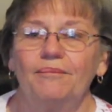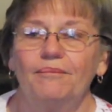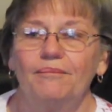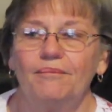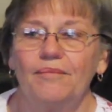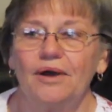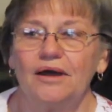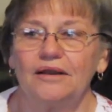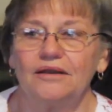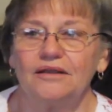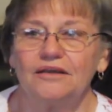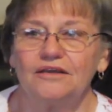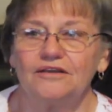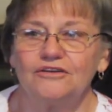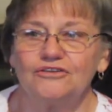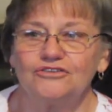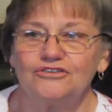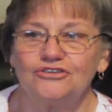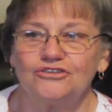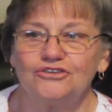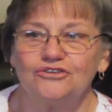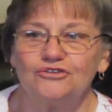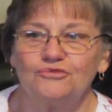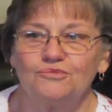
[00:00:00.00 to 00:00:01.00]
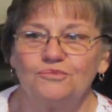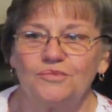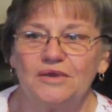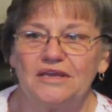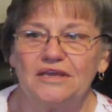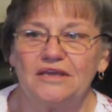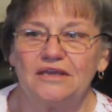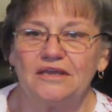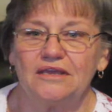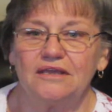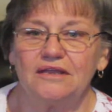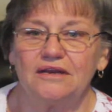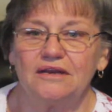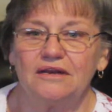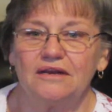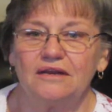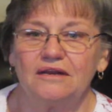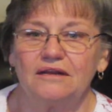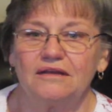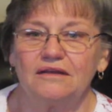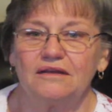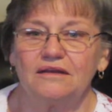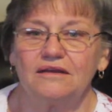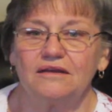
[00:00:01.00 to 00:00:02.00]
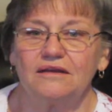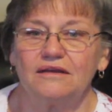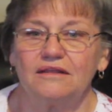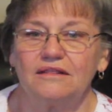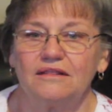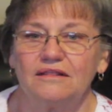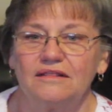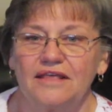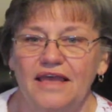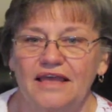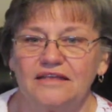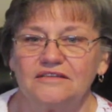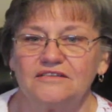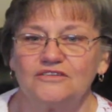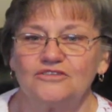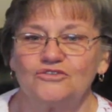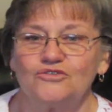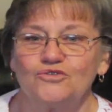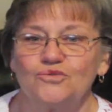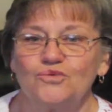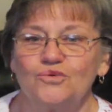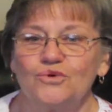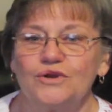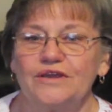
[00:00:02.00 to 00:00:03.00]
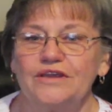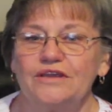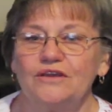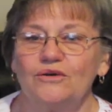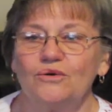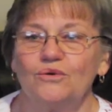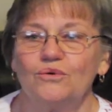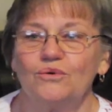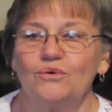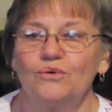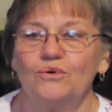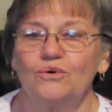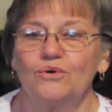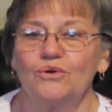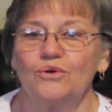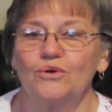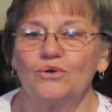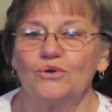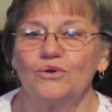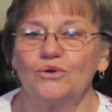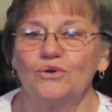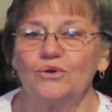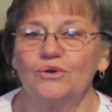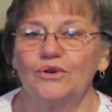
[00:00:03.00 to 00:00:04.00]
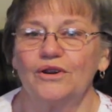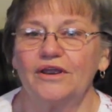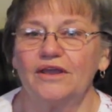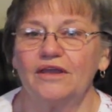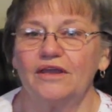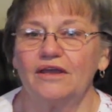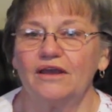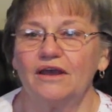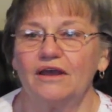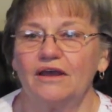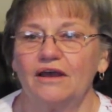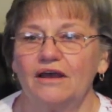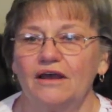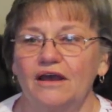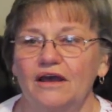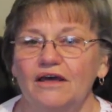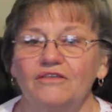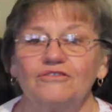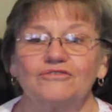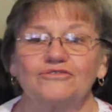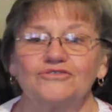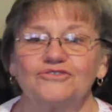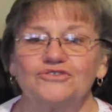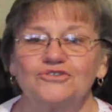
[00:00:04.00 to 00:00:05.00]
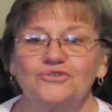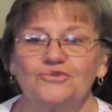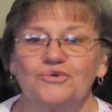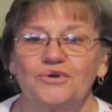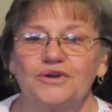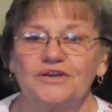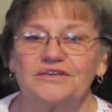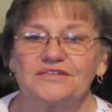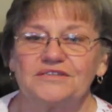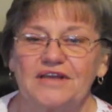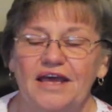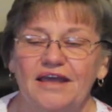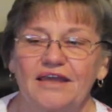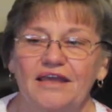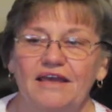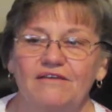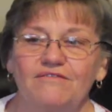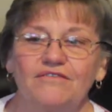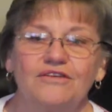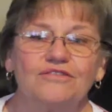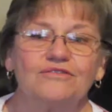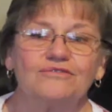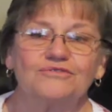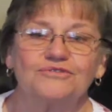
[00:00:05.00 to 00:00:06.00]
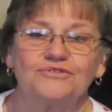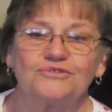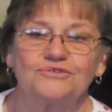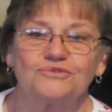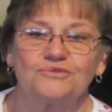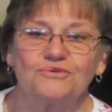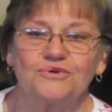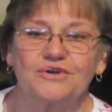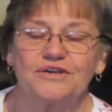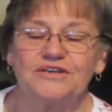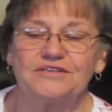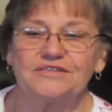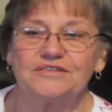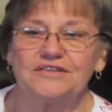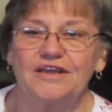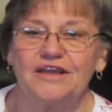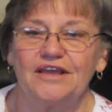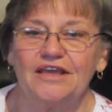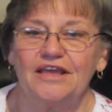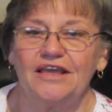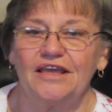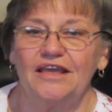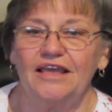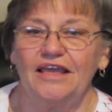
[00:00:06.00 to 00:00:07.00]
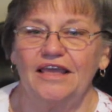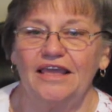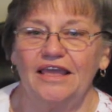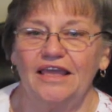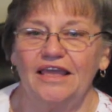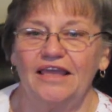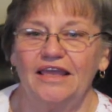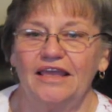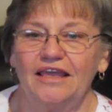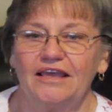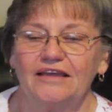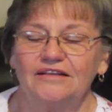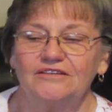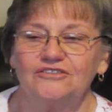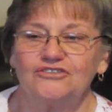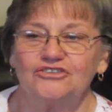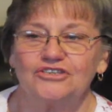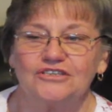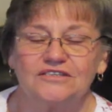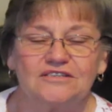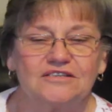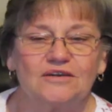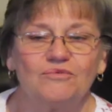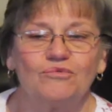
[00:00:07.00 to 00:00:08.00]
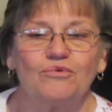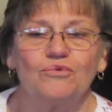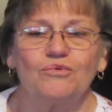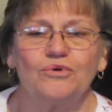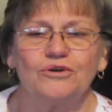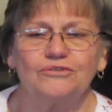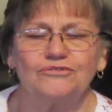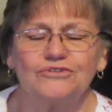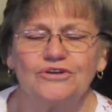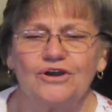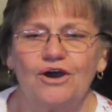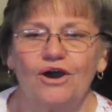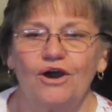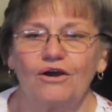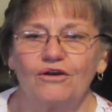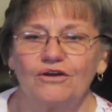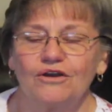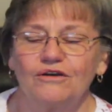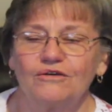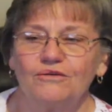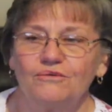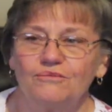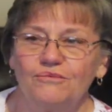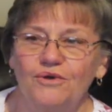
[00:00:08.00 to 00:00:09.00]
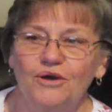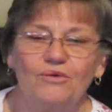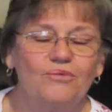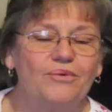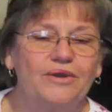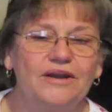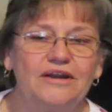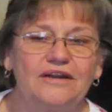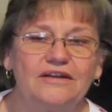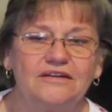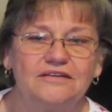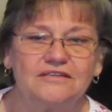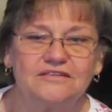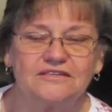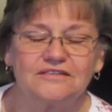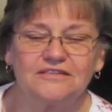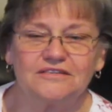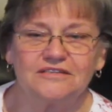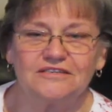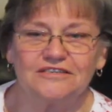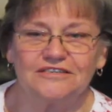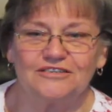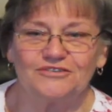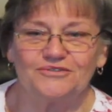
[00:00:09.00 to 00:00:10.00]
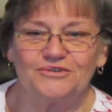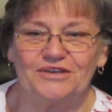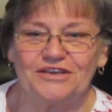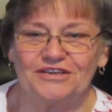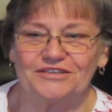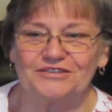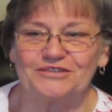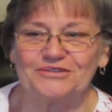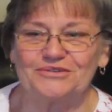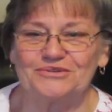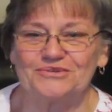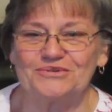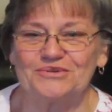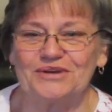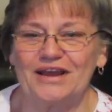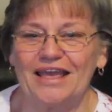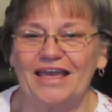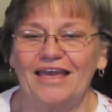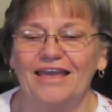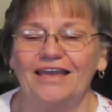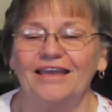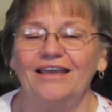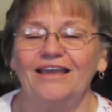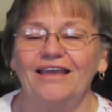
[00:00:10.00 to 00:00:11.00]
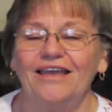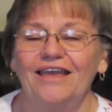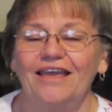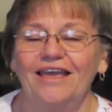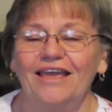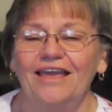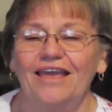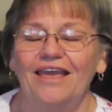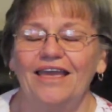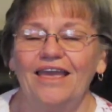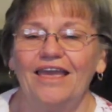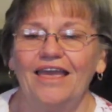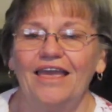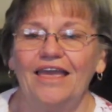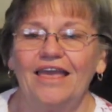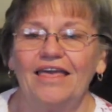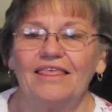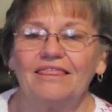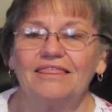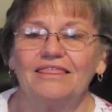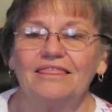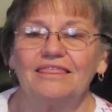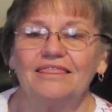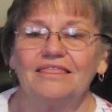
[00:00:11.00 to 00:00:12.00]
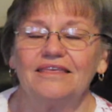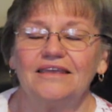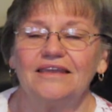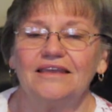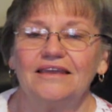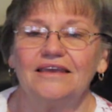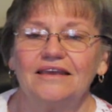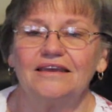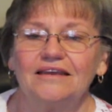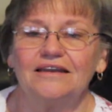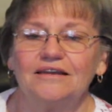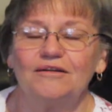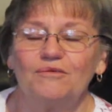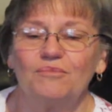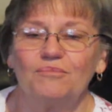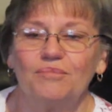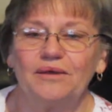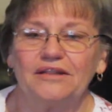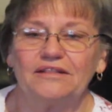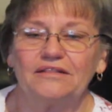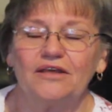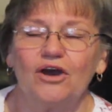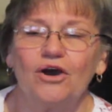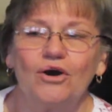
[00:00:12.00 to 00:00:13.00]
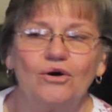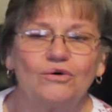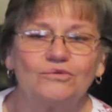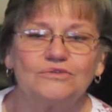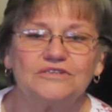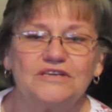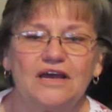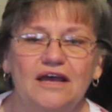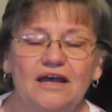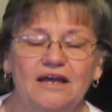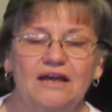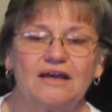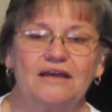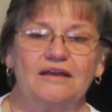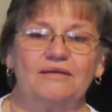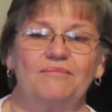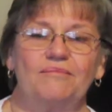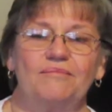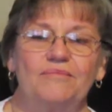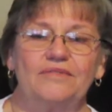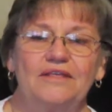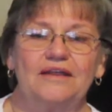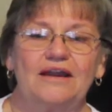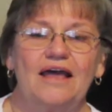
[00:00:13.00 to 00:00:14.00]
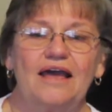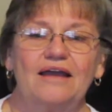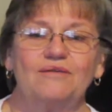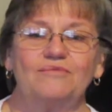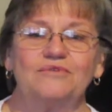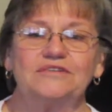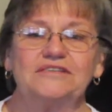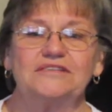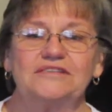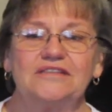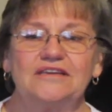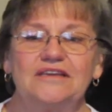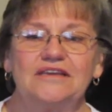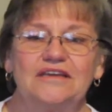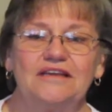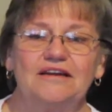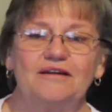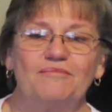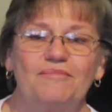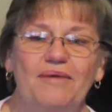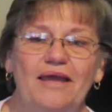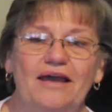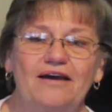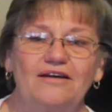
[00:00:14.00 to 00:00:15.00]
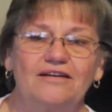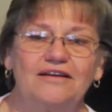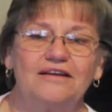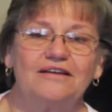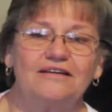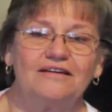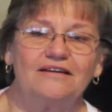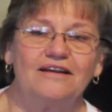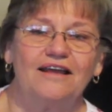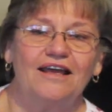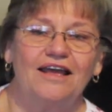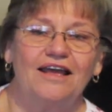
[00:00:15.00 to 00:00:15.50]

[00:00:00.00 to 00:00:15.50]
Monica, do you mean that story or other stories? I have other stories. And she said, well, we'll talk. Well, we didn't until yesterday. And then, but the whole time that I was thinking about it,